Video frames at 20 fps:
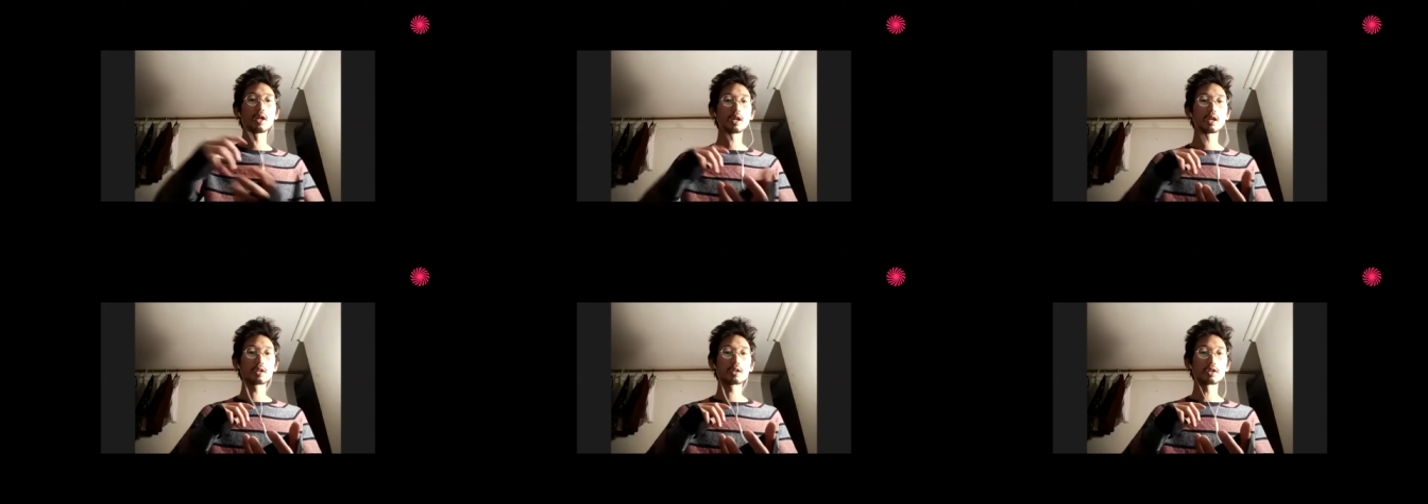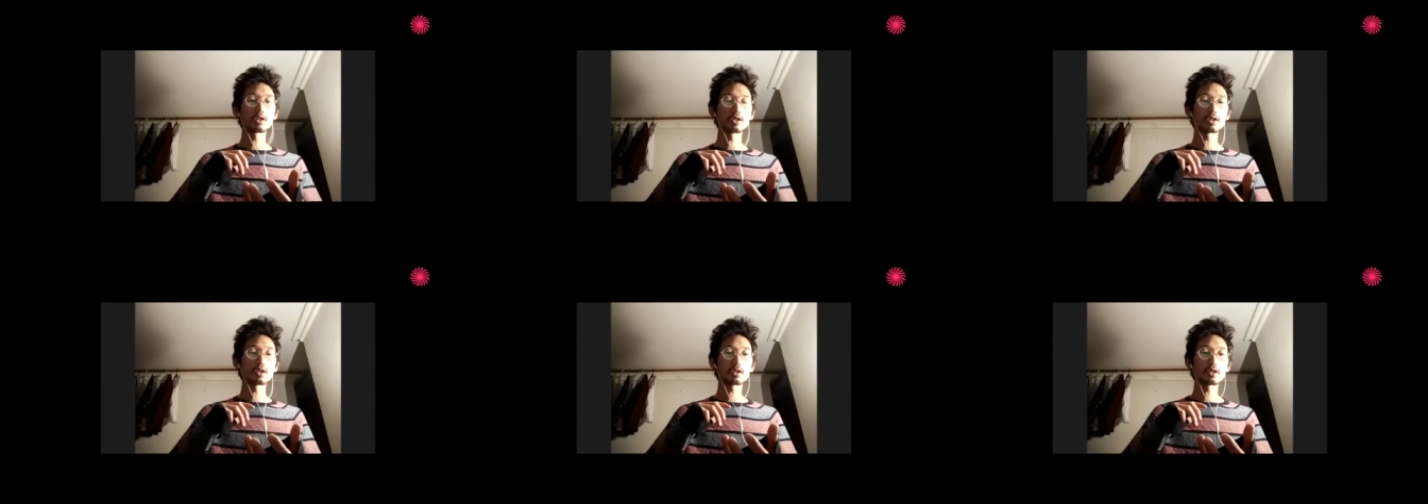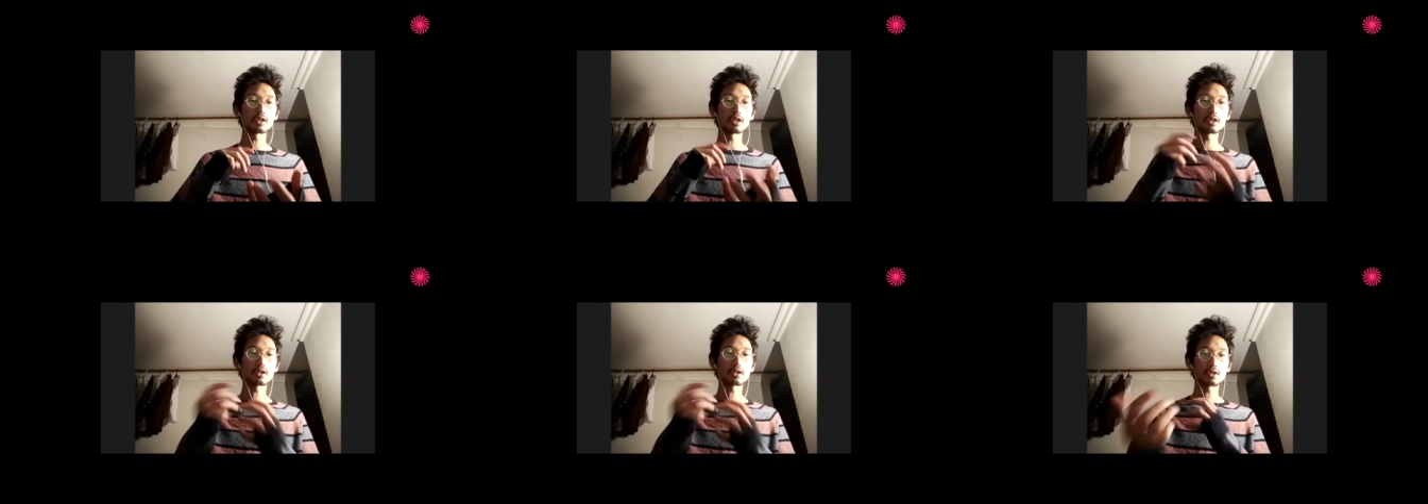because
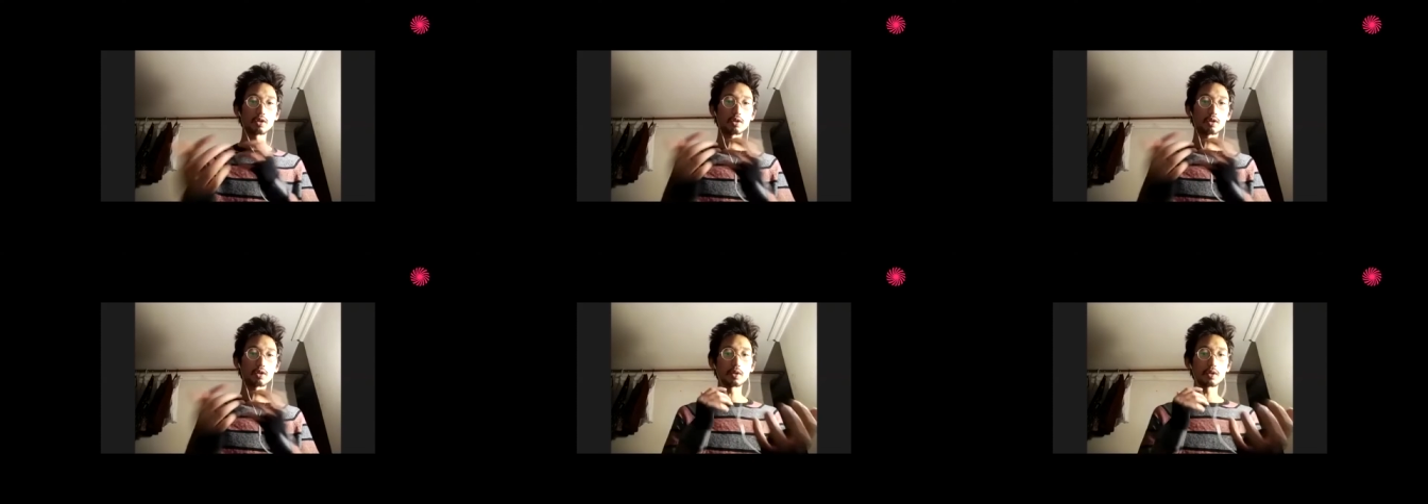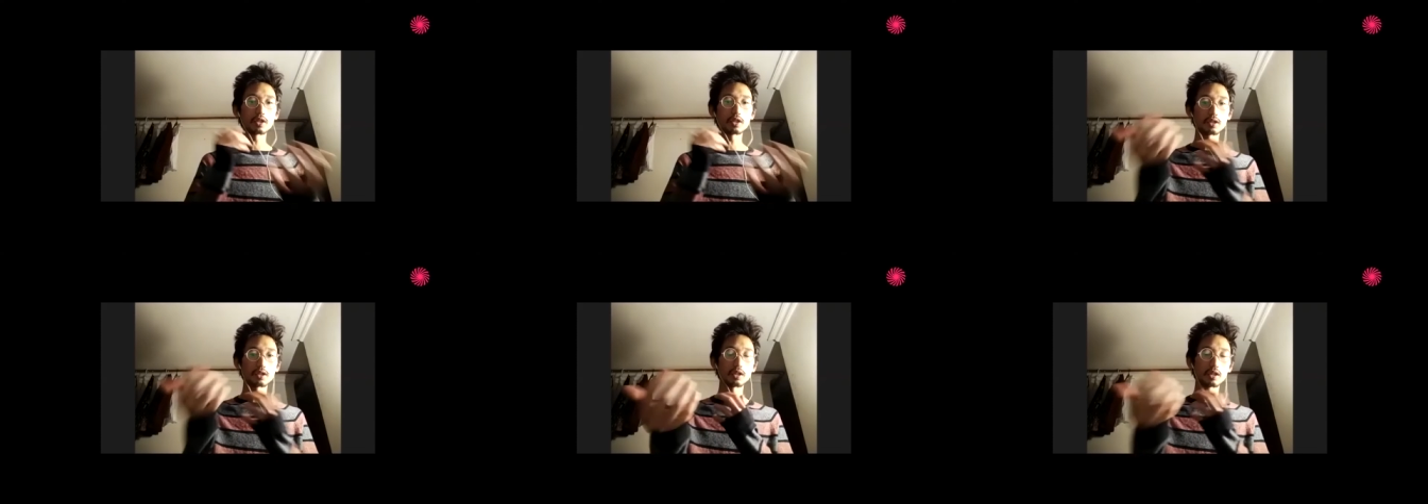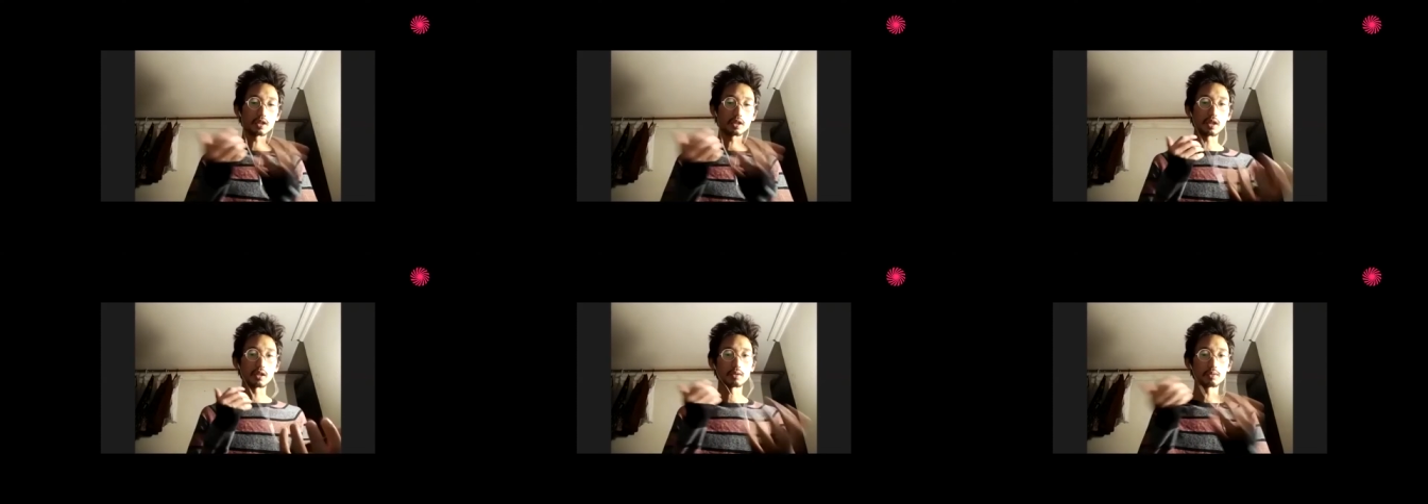it's always the
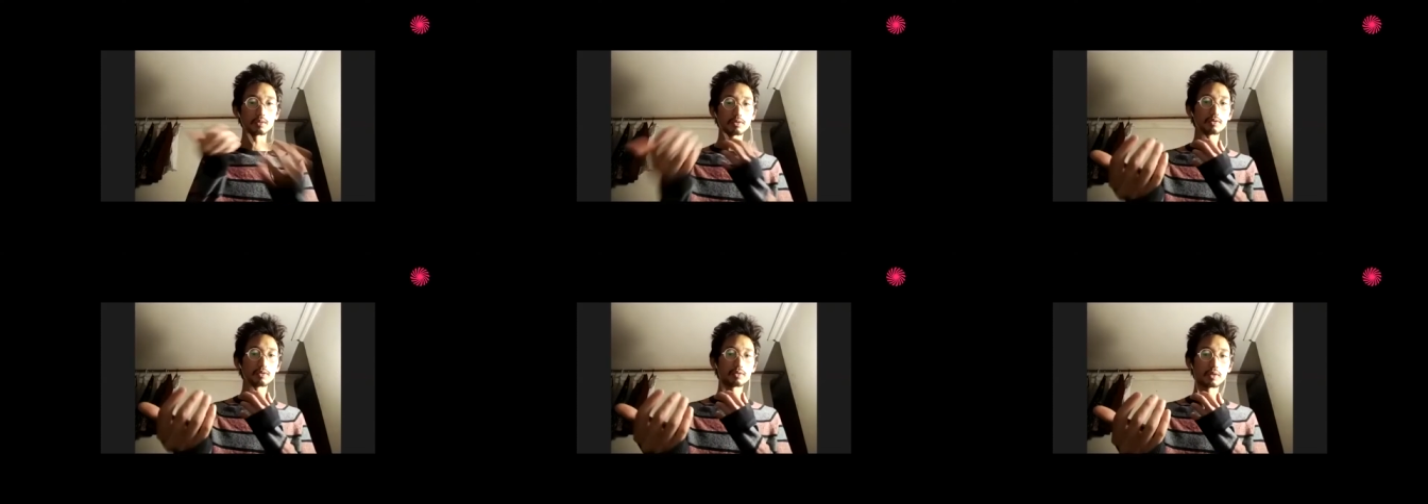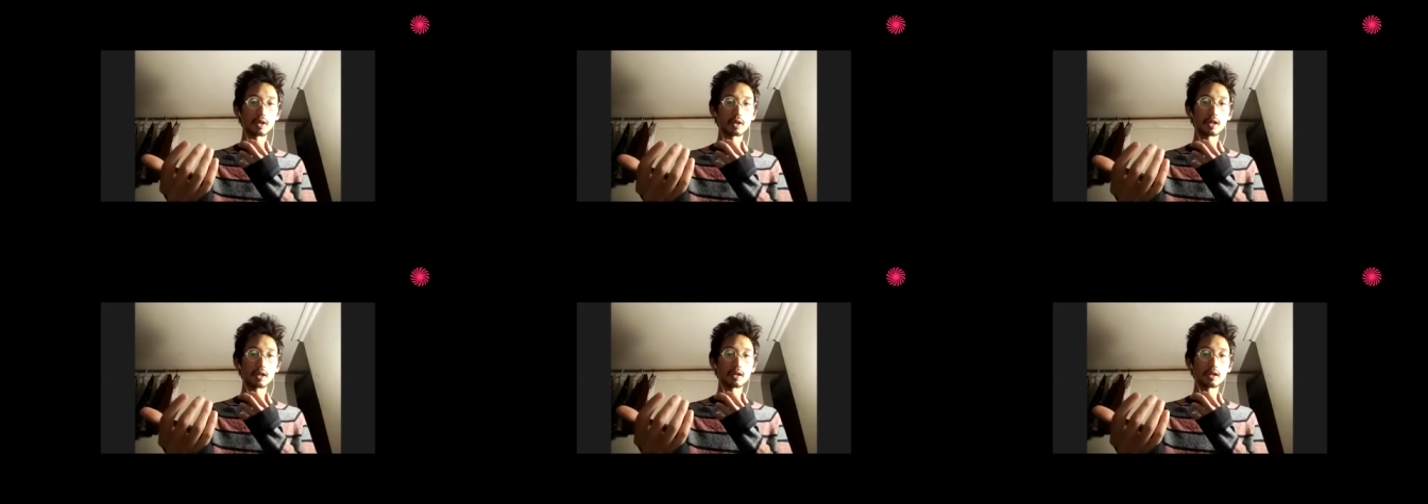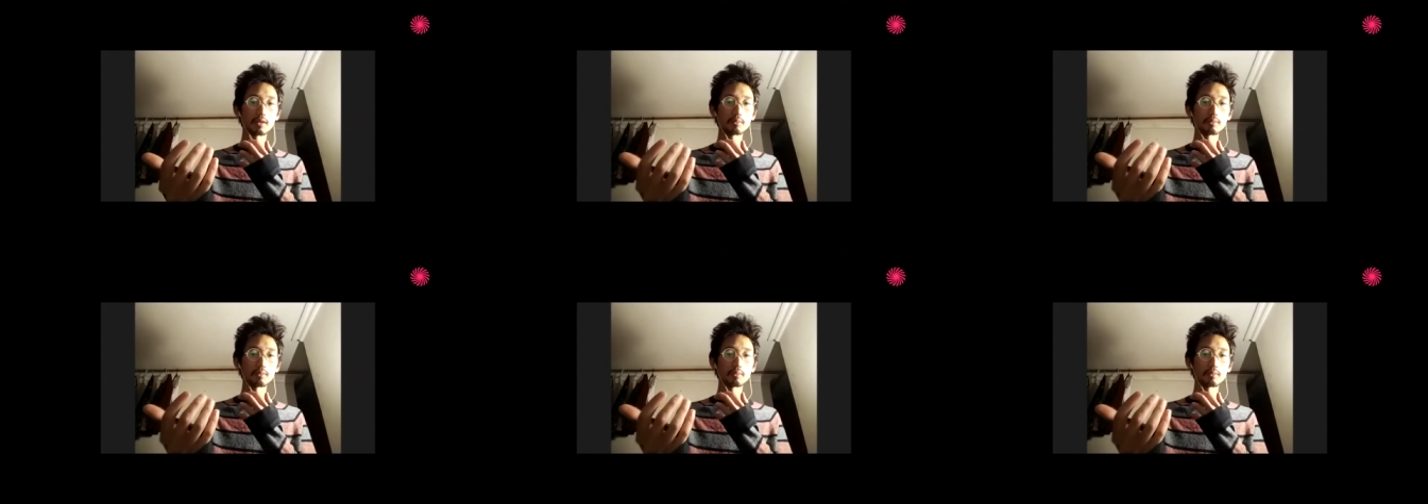kind of uh,